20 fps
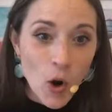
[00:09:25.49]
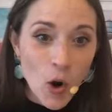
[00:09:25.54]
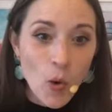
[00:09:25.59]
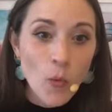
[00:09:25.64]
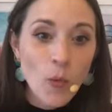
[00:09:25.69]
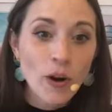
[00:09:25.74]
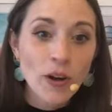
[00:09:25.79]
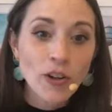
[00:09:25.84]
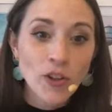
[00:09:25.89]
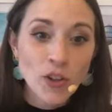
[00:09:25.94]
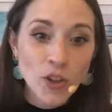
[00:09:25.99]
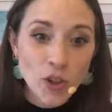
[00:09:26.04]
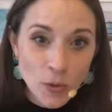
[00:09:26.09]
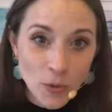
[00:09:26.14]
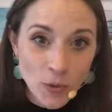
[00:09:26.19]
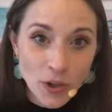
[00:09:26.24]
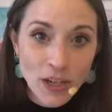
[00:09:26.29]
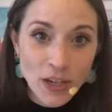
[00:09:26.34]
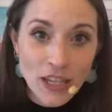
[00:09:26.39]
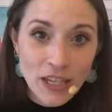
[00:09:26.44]
where you
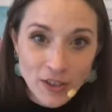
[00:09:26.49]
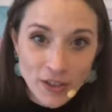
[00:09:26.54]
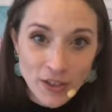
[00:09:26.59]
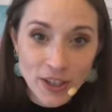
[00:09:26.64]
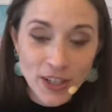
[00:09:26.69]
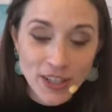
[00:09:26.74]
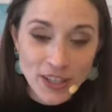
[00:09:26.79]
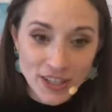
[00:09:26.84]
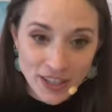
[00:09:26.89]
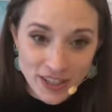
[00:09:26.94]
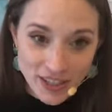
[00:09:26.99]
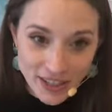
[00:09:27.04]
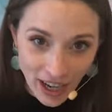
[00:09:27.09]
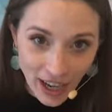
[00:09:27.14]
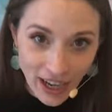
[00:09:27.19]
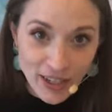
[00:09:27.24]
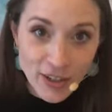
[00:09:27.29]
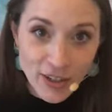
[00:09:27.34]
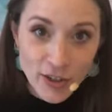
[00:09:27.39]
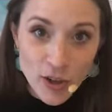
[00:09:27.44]
were either going to
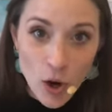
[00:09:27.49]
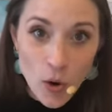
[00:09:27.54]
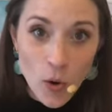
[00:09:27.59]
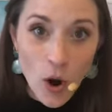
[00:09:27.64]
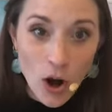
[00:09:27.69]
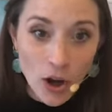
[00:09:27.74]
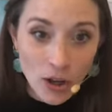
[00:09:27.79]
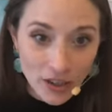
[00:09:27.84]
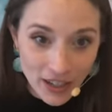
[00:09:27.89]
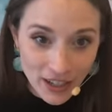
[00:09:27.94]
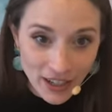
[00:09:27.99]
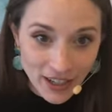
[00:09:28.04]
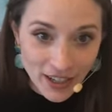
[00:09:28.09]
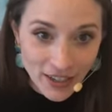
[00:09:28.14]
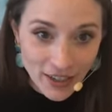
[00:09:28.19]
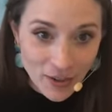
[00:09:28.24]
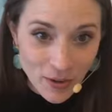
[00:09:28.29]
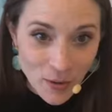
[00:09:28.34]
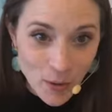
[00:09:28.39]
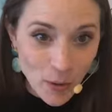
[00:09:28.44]
decide to go all in
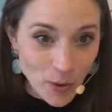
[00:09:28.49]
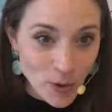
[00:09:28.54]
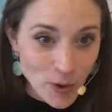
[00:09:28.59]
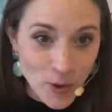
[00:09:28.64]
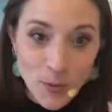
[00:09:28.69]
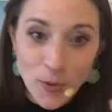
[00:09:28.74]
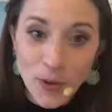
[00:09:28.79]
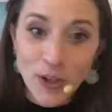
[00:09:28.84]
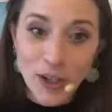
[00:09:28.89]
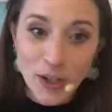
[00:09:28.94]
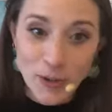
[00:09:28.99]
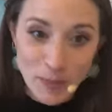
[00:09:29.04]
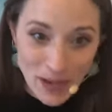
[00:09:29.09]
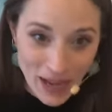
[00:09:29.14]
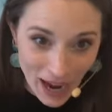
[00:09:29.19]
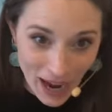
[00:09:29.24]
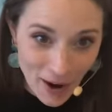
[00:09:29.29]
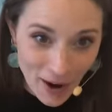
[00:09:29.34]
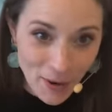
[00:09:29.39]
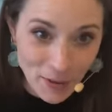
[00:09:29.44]
or you were going to be
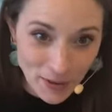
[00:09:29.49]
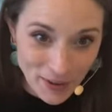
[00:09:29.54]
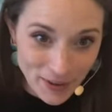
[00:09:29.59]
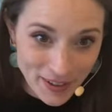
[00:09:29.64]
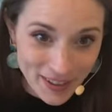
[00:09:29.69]
out.